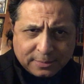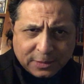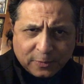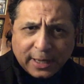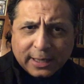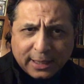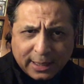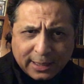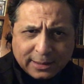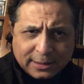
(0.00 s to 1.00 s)

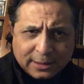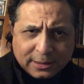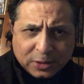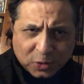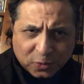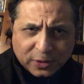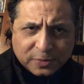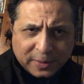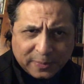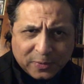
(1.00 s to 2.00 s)
eradicate the
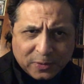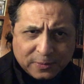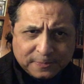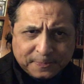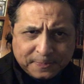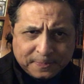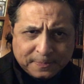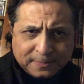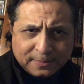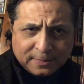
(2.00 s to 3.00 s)
Jewish people
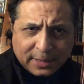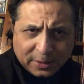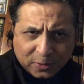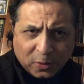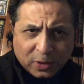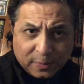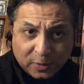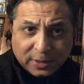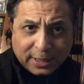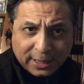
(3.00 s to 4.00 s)
in their own
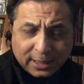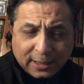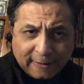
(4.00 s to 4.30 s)
community.